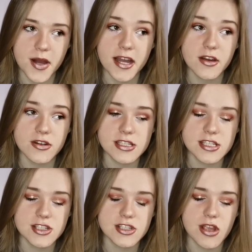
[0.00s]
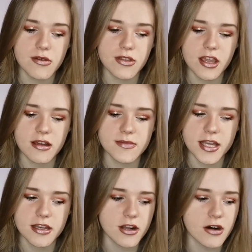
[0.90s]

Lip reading: But I honestly just don't think I'm like a